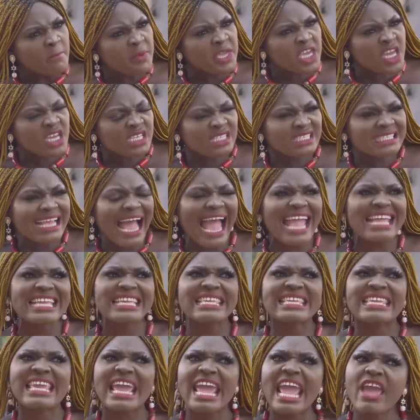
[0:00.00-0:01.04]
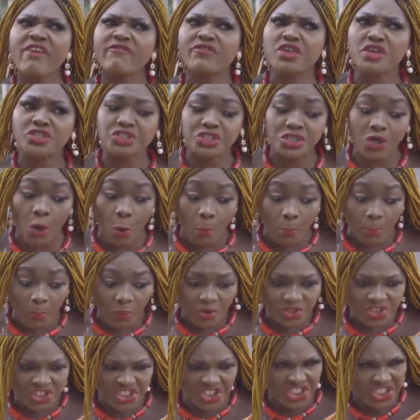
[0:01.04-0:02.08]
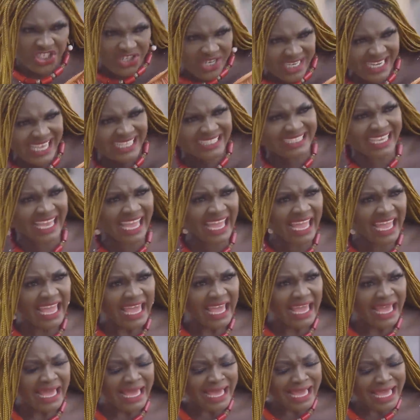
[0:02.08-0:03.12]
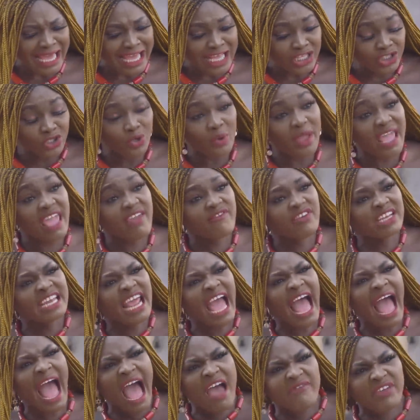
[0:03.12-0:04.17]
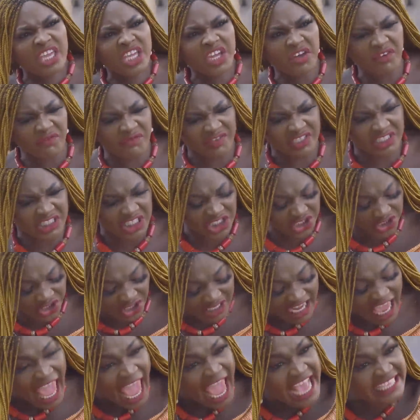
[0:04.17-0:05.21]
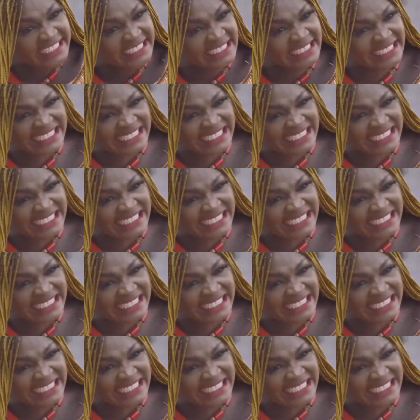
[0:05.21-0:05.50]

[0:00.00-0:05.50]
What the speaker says: Because I gave you the opportunity to even have a conversation and